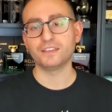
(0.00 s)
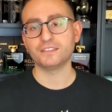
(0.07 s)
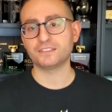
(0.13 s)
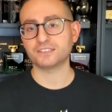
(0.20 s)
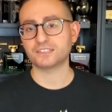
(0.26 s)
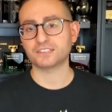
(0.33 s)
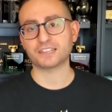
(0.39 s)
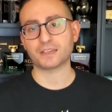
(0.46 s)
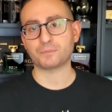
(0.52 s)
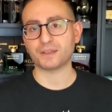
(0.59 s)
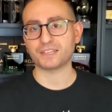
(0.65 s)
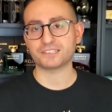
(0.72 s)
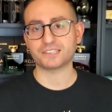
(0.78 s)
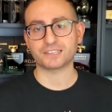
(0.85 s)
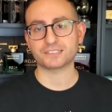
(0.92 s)
this is like
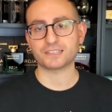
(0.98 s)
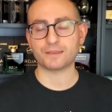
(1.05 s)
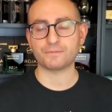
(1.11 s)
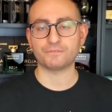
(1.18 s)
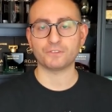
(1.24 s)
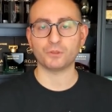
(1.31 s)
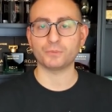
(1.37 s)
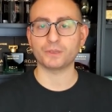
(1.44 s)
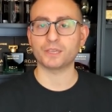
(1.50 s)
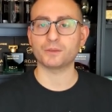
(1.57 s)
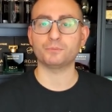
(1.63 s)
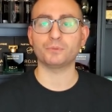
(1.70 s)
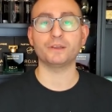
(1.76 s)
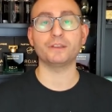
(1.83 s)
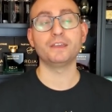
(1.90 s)
my sixth time filming
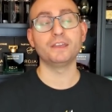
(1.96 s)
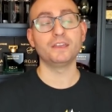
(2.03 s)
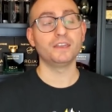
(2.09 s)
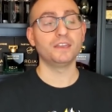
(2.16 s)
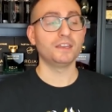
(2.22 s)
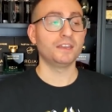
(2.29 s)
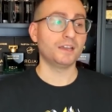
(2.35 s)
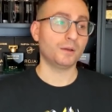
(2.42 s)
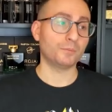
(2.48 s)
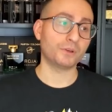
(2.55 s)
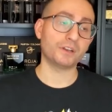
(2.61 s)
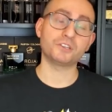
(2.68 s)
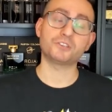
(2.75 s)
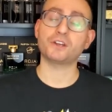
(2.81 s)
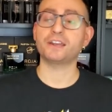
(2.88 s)
it, but I'm
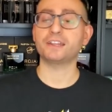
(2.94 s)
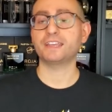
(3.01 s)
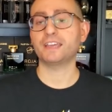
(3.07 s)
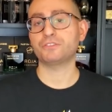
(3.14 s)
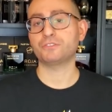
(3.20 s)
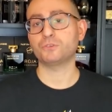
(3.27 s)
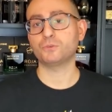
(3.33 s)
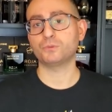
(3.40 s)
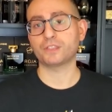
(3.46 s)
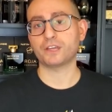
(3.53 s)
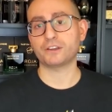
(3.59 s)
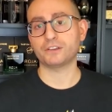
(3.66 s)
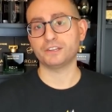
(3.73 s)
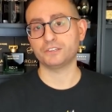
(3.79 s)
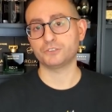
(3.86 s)
gonna try to get through
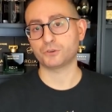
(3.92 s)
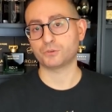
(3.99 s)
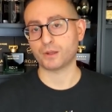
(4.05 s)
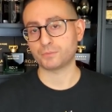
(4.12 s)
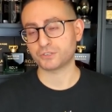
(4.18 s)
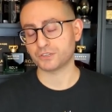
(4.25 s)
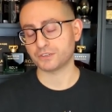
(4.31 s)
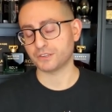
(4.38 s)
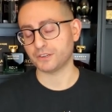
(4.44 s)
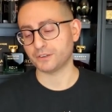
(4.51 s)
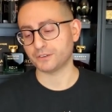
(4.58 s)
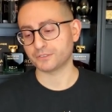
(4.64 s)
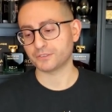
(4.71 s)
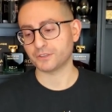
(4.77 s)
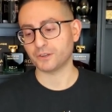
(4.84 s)
without an interruption
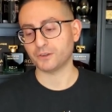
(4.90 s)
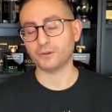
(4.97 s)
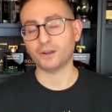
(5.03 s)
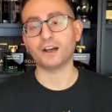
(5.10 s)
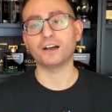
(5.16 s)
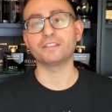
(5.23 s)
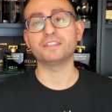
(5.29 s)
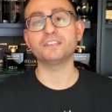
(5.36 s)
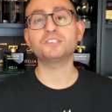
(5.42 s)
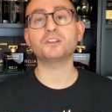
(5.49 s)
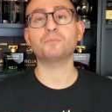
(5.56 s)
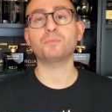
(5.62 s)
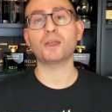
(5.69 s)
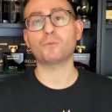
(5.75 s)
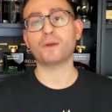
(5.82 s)
here. So uh, these are
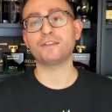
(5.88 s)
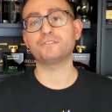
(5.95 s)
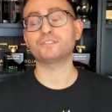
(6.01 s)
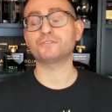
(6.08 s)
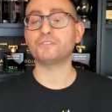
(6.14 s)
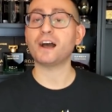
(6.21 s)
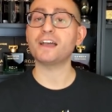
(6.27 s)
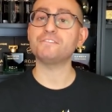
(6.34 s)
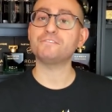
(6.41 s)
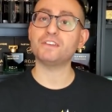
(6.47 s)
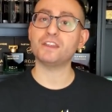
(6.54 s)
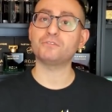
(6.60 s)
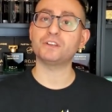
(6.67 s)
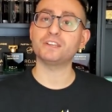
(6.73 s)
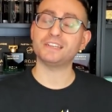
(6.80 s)
my wife's five
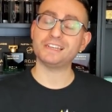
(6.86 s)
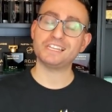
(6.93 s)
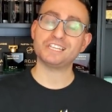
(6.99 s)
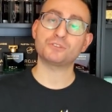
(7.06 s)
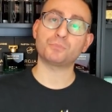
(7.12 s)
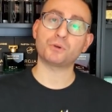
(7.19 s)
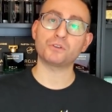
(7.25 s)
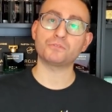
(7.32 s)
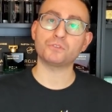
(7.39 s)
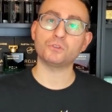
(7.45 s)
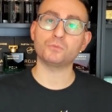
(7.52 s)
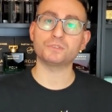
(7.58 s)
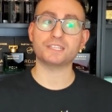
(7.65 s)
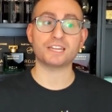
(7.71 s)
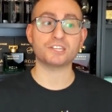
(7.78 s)
favorite niche
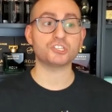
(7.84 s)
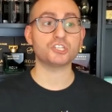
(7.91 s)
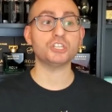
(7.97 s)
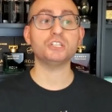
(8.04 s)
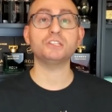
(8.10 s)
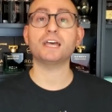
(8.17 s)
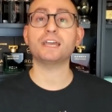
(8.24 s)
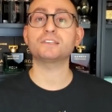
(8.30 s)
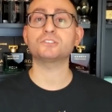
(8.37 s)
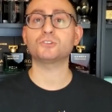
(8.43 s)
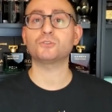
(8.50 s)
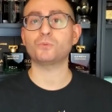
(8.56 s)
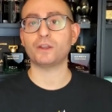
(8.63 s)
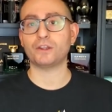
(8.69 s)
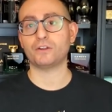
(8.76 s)
perfumes that she likes
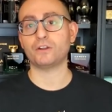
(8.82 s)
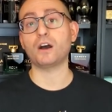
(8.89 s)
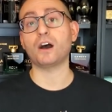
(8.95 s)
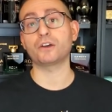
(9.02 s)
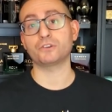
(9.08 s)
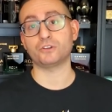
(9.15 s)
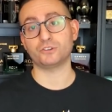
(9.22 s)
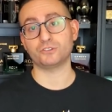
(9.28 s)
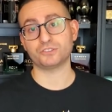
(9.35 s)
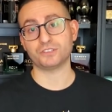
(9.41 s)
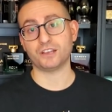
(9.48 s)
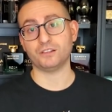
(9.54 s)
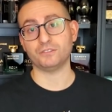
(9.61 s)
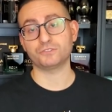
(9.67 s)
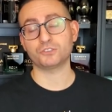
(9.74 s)
to wear on
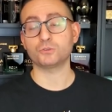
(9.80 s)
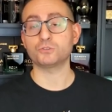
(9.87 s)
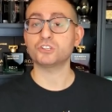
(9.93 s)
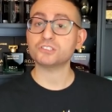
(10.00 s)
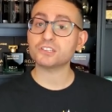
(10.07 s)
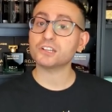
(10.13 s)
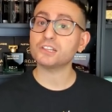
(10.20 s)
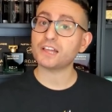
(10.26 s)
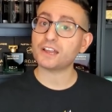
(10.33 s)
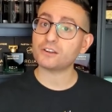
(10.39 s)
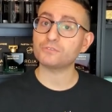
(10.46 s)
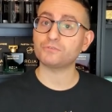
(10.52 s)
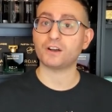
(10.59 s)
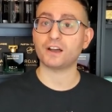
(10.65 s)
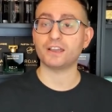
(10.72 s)
herself. So just to
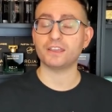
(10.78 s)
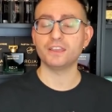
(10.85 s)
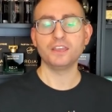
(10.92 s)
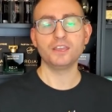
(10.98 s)
clarify,